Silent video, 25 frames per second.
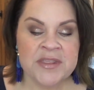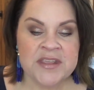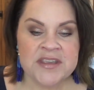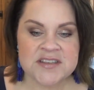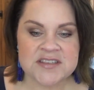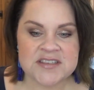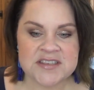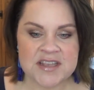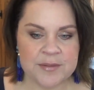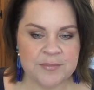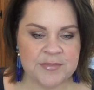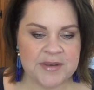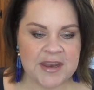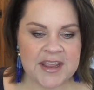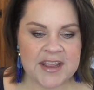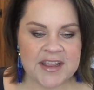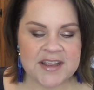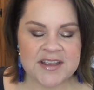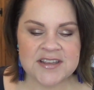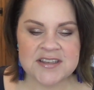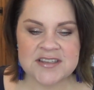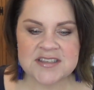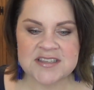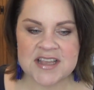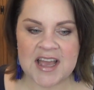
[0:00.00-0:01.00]
Some
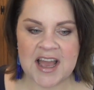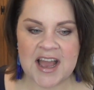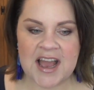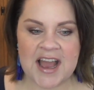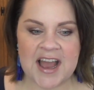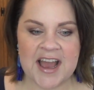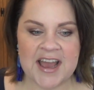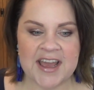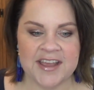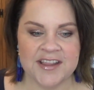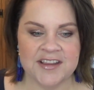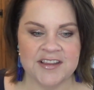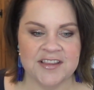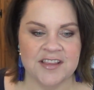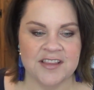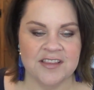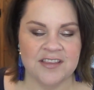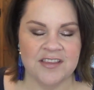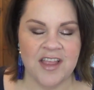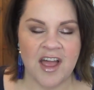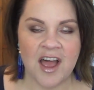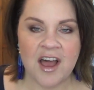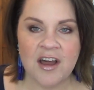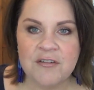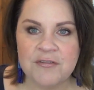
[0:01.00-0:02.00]
days I
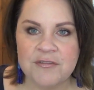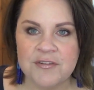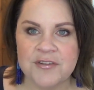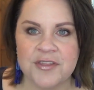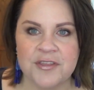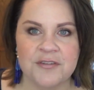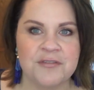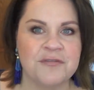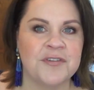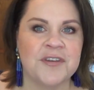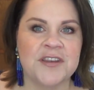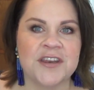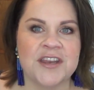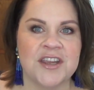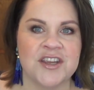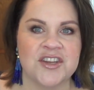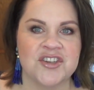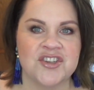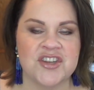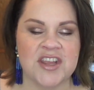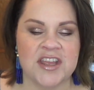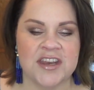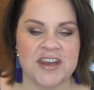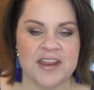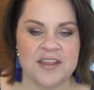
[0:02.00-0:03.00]
love the
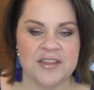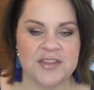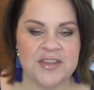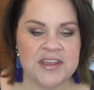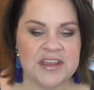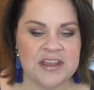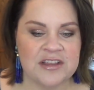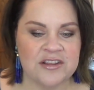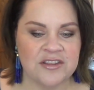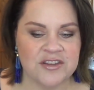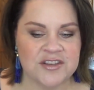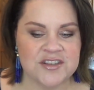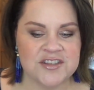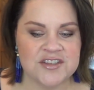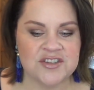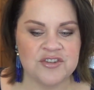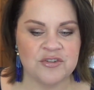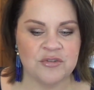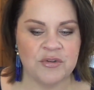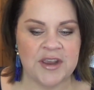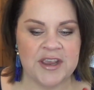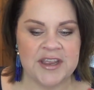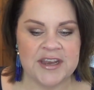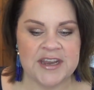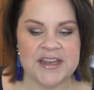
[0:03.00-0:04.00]
finish and I think it looks
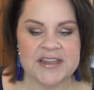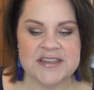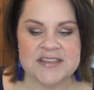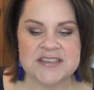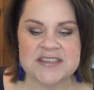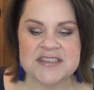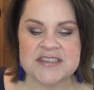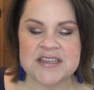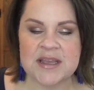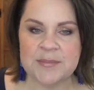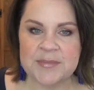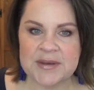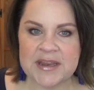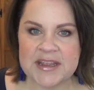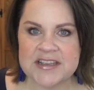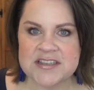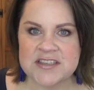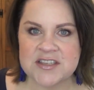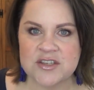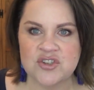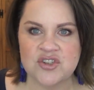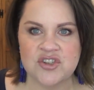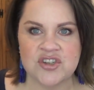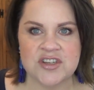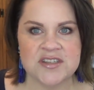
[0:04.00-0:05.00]
great and some days
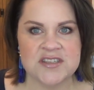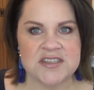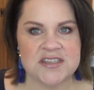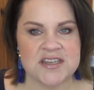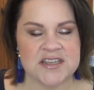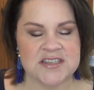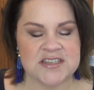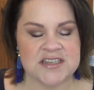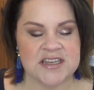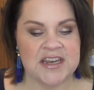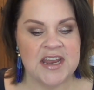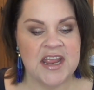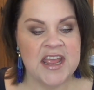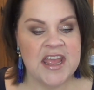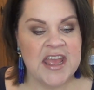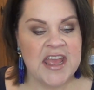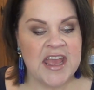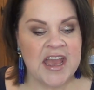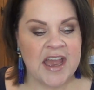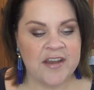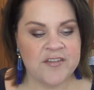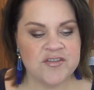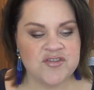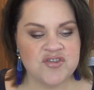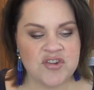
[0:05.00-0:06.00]
it just doesn't.
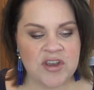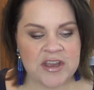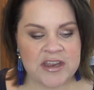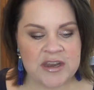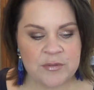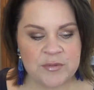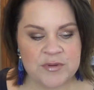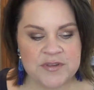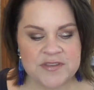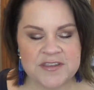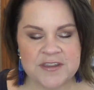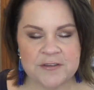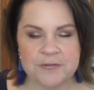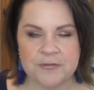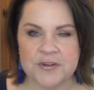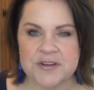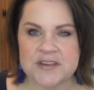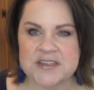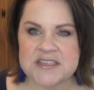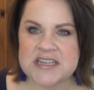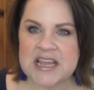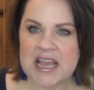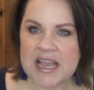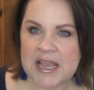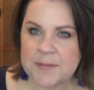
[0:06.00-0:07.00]
I've tried it with
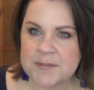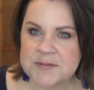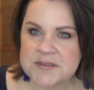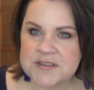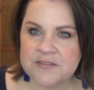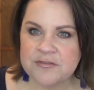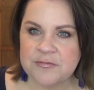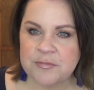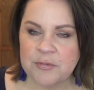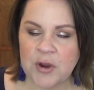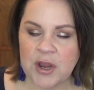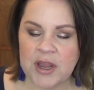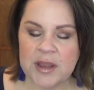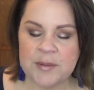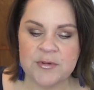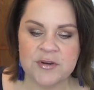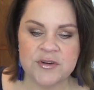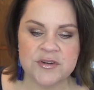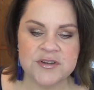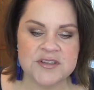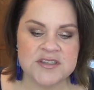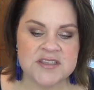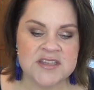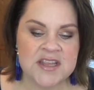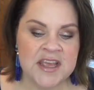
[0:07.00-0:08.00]
different types of
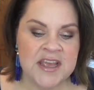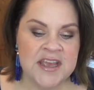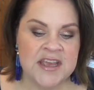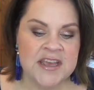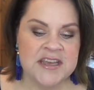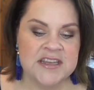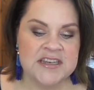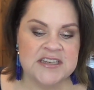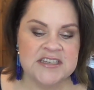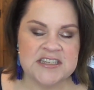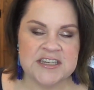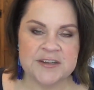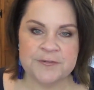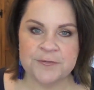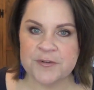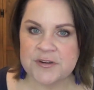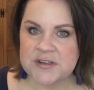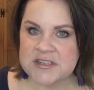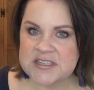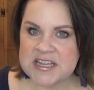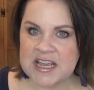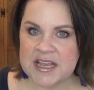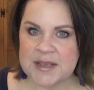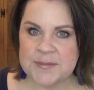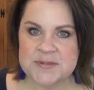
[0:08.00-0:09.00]
primers,
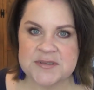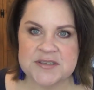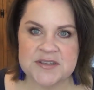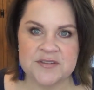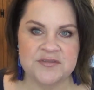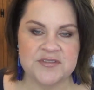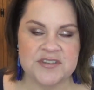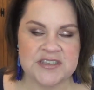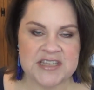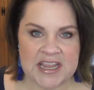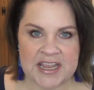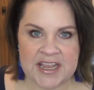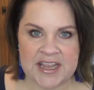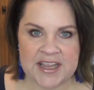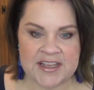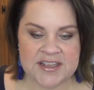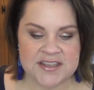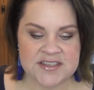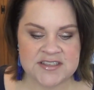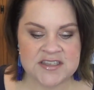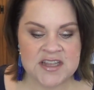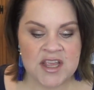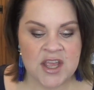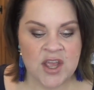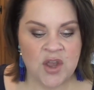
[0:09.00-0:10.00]
different types of
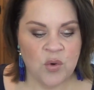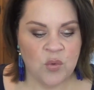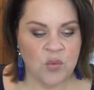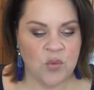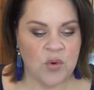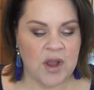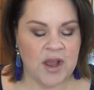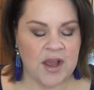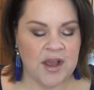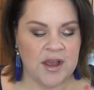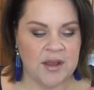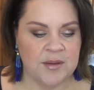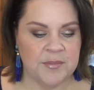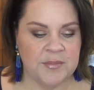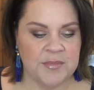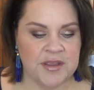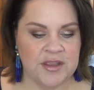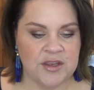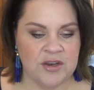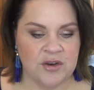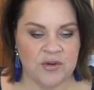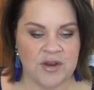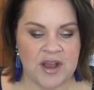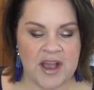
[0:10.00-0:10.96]
days, um, you know,